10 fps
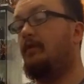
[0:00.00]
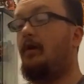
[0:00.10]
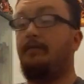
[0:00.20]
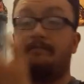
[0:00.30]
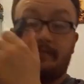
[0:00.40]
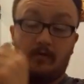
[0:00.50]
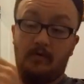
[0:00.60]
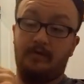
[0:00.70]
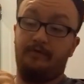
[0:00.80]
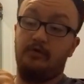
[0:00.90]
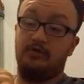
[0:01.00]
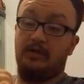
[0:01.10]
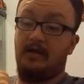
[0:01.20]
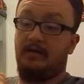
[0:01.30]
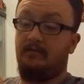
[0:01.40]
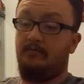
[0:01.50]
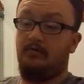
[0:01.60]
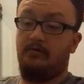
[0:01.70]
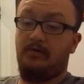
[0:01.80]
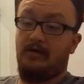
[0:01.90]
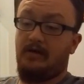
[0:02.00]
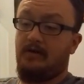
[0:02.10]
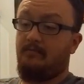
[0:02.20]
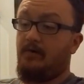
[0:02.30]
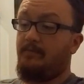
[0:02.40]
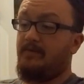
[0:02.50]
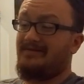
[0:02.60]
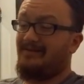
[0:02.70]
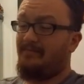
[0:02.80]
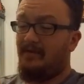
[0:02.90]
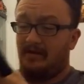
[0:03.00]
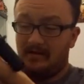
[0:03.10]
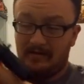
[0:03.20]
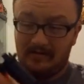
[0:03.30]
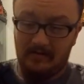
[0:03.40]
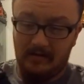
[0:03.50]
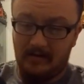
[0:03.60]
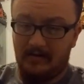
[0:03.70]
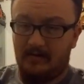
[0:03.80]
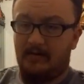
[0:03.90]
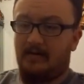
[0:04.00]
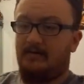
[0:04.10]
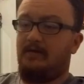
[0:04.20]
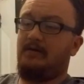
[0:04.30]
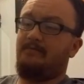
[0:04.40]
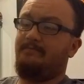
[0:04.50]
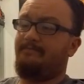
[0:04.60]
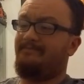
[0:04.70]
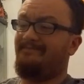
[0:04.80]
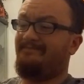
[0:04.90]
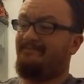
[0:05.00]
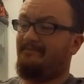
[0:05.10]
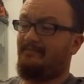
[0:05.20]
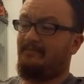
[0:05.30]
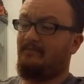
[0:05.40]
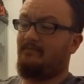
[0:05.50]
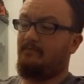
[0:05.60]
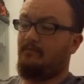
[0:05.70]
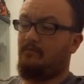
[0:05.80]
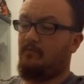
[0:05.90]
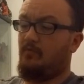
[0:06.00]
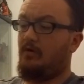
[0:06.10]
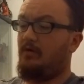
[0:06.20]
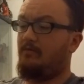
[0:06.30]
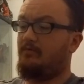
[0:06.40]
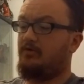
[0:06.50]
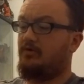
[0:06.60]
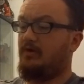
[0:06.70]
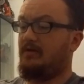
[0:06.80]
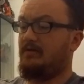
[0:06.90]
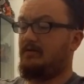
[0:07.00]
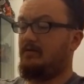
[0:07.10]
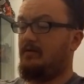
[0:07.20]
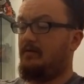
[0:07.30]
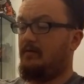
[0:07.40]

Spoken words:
Now, with the fusion cannon, you can pop this up, and you can, one of them straightens,